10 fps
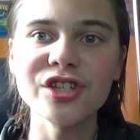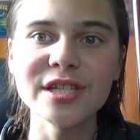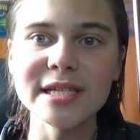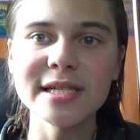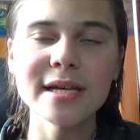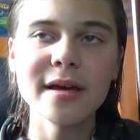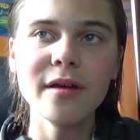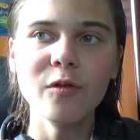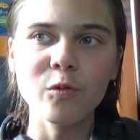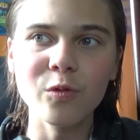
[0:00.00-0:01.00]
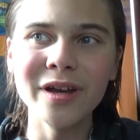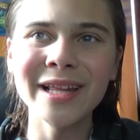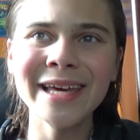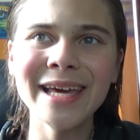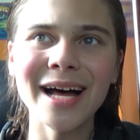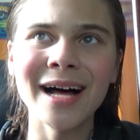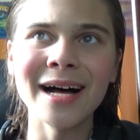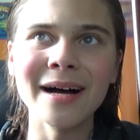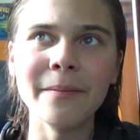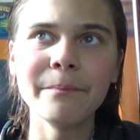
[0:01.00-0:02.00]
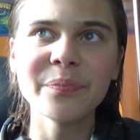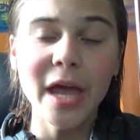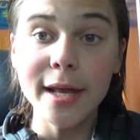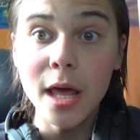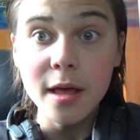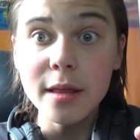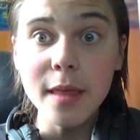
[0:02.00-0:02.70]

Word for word: This is really, and